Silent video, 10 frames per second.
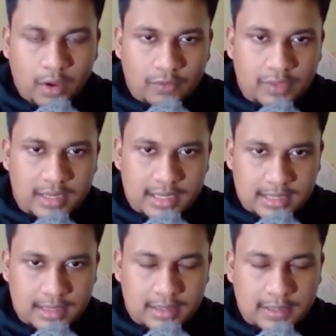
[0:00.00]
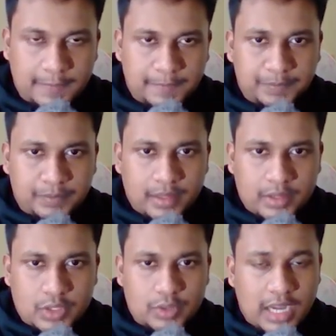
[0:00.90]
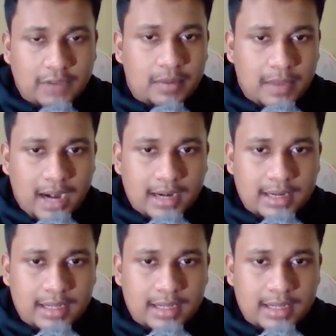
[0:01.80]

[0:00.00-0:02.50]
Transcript: of the result. So that will be added